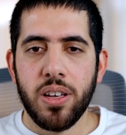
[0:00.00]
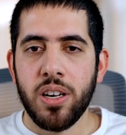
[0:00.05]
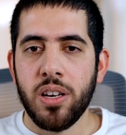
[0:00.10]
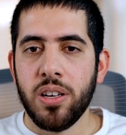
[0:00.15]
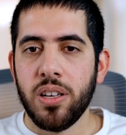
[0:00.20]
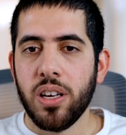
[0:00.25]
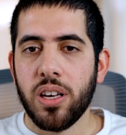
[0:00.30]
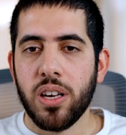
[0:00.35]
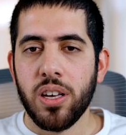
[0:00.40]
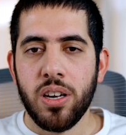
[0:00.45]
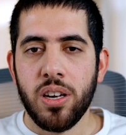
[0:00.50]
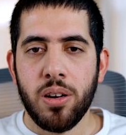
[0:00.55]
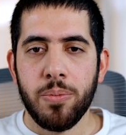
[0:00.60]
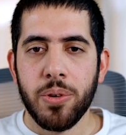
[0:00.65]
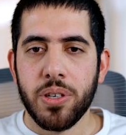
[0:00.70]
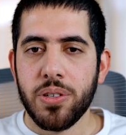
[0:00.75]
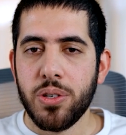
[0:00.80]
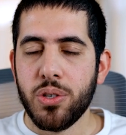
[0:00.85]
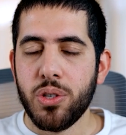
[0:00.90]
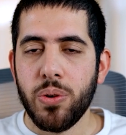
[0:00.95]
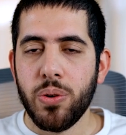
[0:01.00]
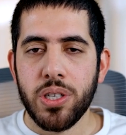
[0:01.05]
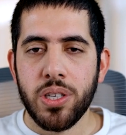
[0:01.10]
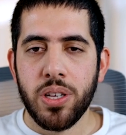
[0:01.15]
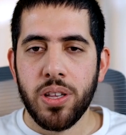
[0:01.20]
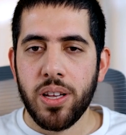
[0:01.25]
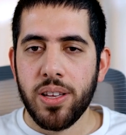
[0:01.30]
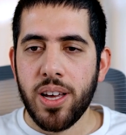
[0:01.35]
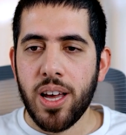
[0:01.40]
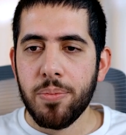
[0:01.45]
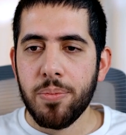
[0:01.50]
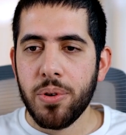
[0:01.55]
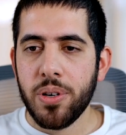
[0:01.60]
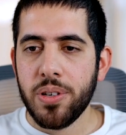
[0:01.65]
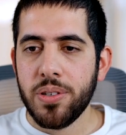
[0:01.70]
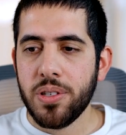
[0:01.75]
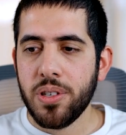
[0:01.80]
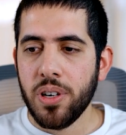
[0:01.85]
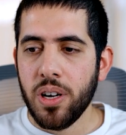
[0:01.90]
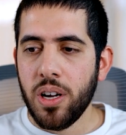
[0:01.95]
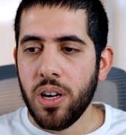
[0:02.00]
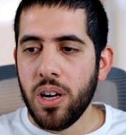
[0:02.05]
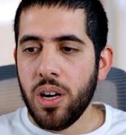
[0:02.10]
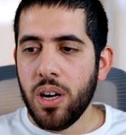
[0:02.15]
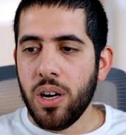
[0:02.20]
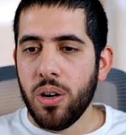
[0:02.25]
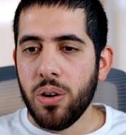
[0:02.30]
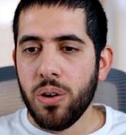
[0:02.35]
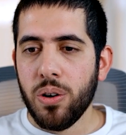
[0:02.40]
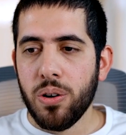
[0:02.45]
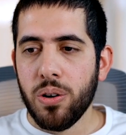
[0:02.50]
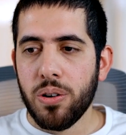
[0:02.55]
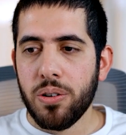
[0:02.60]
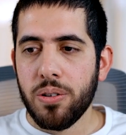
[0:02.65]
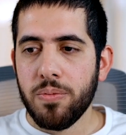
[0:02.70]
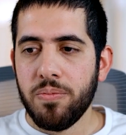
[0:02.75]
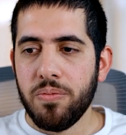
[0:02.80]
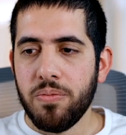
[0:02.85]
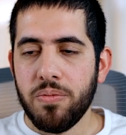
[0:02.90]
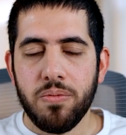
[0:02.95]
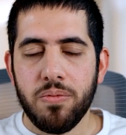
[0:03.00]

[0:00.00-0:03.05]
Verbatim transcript: an economic situation that happens, or